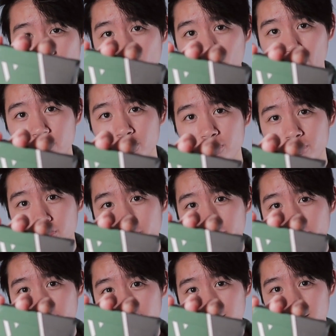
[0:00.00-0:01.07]
Fall Winter
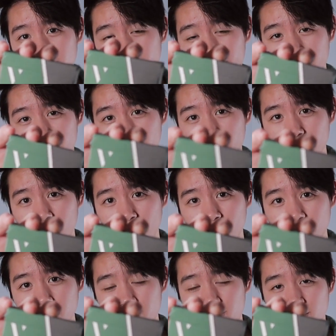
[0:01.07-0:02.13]
2017
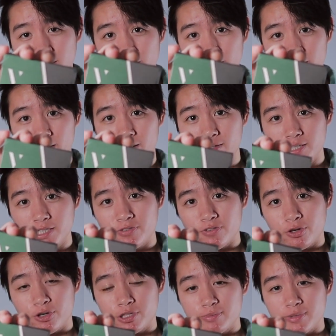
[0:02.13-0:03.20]
cards. I got these
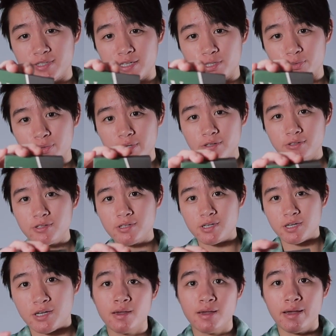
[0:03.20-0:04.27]
for Christmas as well.
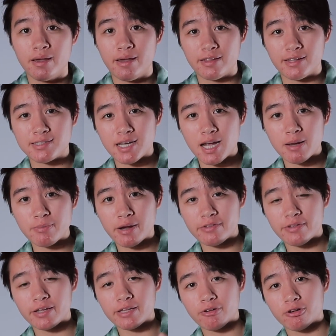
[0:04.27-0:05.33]
At the time, I
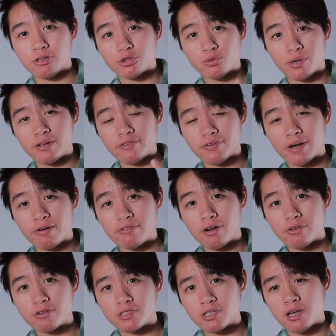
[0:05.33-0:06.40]
think they were
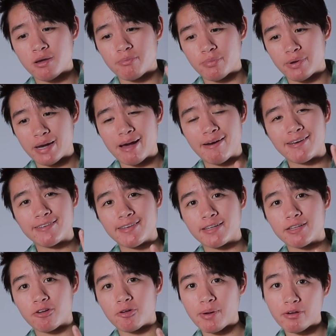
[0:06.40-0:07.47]
$25, but now I
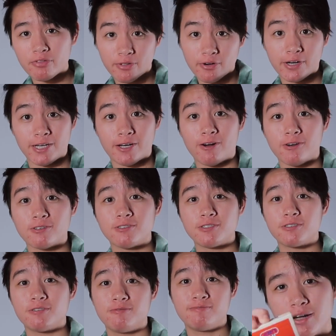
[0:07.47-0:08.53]
think they're about
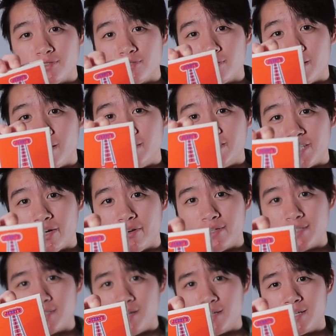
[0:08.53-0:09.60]
$30. I also got
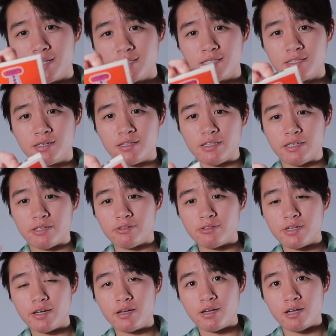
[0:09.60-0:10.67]
Jerry's Nuggets
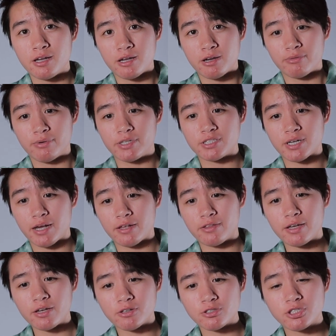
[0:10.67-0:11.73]
Gilded, which I
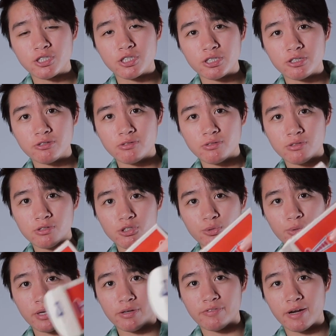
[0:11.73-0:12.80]
think are still
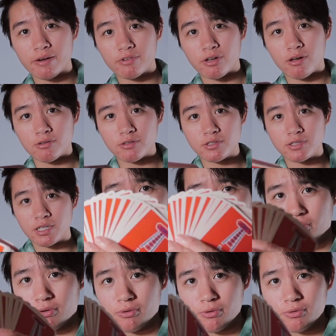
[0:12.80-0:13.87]
$25.
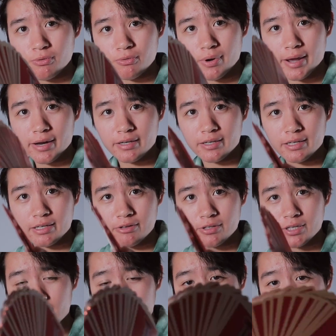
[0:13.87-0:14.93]
Cool red
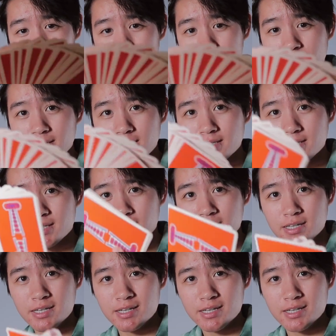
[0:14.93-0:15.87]
gilding on the edges.